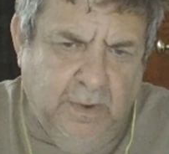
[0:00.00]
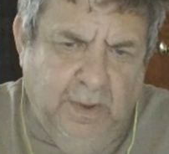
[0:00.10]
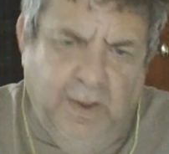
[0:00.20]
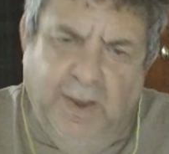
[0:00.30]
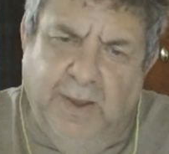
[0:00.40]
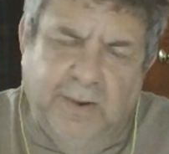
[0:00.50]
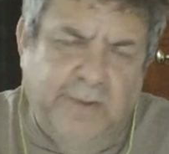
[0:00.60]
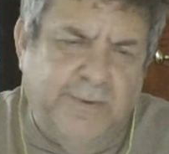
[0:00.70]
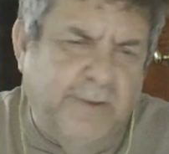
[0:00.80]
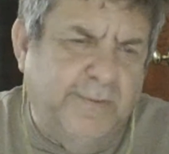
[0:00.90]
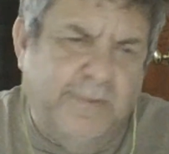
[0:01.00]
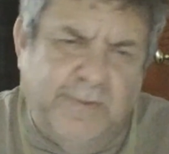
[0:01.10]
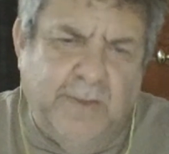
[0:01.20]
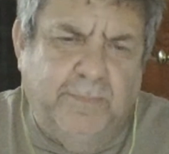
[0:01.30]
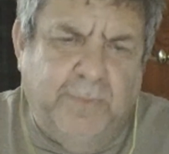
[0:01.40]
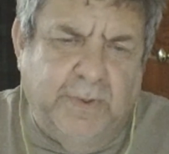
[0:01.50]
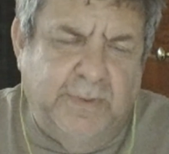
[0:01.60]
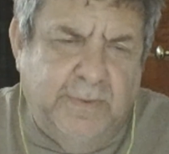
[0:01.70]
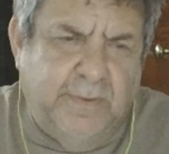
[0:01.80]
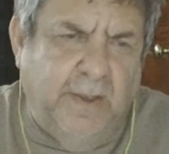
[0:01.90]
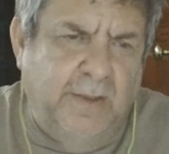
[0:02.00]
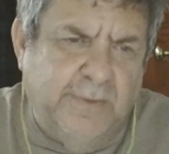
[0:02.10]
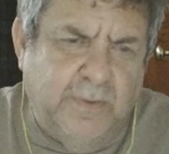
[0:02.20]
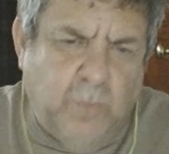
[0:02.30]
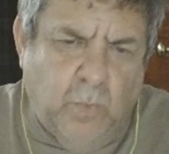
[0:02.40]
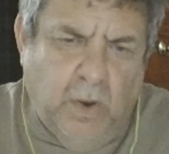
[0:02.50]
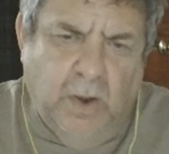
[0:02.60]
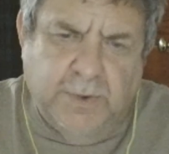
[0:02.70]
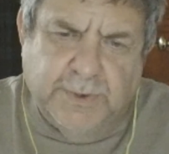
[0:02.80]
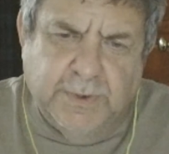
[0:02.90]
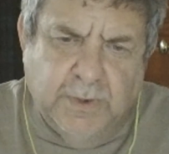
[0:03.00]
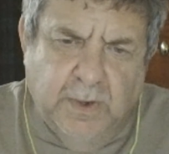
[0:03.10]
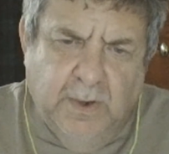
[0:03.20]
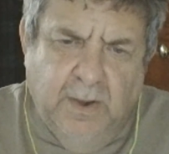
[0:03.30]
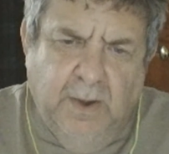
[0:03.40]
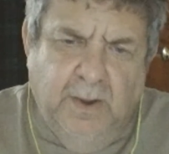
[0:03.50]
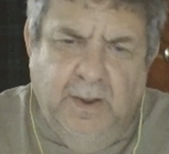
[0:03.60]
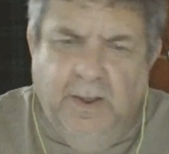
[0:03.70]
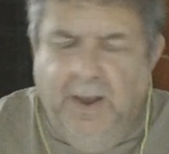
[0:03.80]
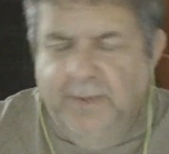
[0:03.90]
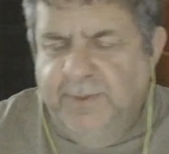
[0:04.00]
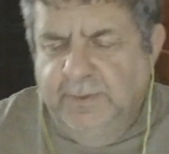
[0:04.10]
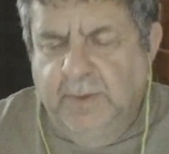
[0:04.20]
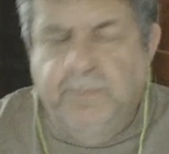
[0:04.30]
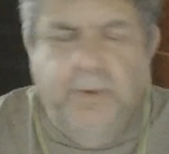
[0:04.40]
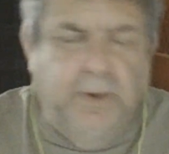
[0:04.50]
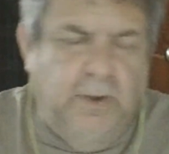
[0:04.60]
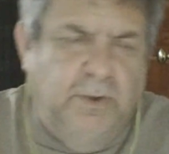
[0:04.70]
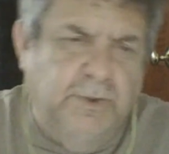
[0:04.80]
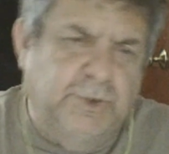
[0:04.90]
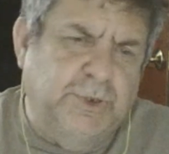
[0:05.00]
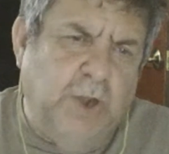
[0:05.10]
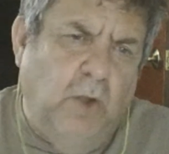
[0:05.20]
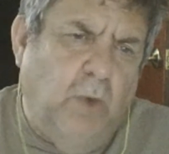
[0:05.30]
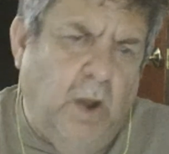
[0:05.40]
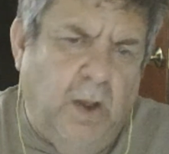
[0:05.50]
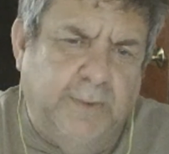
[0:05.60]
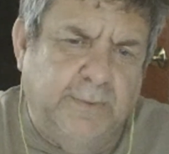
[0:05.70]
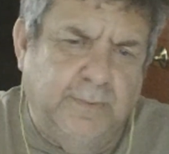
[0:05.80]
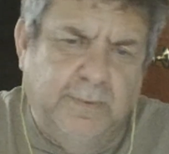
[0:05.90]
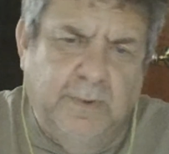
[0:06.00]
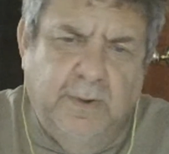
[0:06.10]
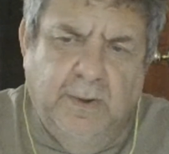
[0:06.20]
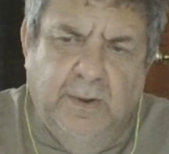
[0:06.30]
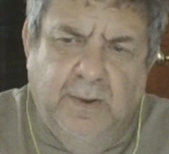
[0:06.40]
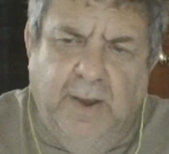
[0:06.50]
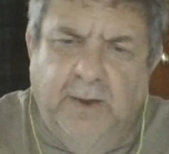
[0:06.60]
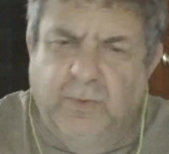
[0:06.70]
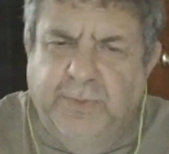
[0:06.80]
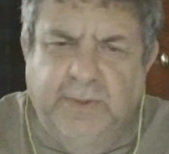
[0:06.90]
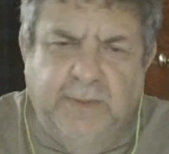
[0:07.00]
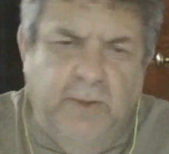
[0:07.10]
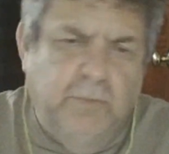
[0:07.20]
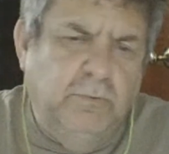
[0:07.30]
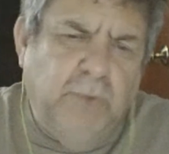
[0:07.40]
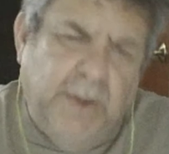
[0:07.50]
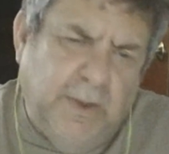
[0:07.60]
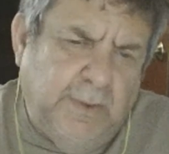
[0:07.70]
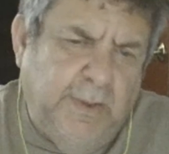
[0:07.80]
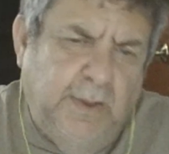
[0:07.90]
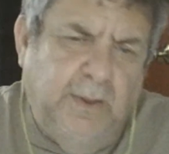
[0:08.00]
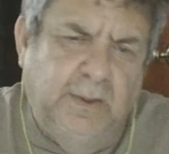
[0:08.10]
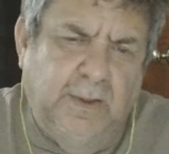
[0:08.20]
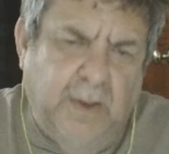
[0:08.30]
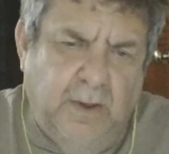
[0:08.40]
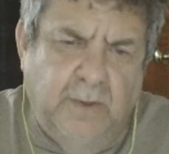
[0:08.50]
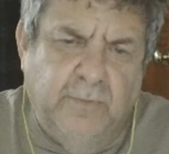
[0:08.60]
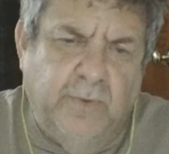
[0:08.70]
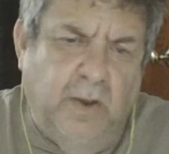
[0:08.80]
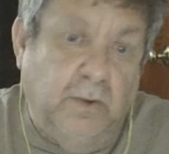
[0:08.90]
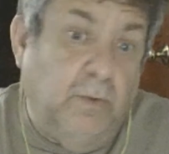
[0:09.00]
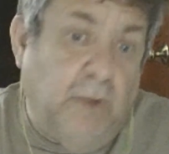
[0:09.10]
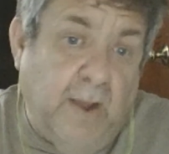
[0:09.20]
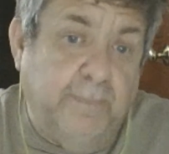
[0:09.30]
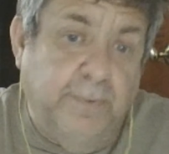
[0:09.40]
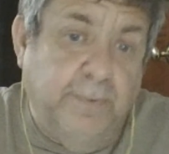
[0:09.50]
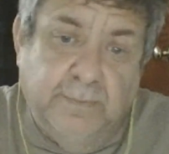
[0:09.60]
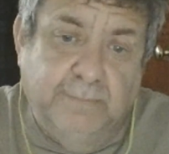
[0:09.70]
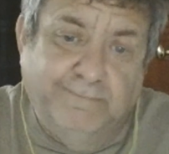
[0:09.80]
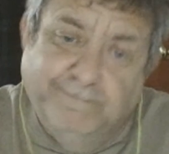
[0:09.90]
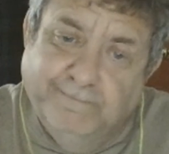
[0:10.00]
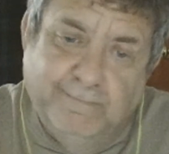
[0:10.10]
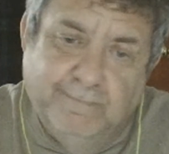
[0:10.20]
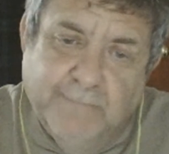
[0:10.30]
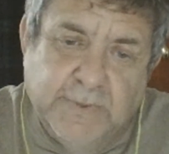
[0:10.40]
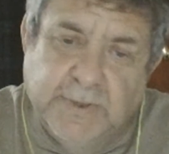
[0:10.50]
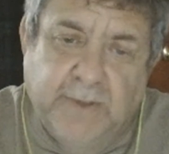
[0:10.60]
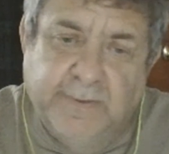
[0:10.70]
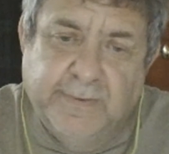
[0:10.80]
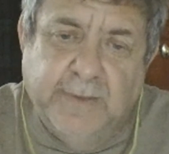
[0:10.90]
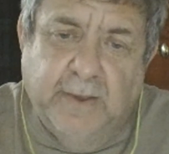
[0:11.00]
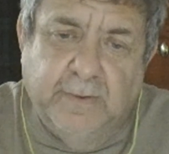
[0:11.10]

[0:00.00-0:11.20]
And it just simply doesn't wash. I think they're putting a good show on. I don't think they really give a crap. Sad to say.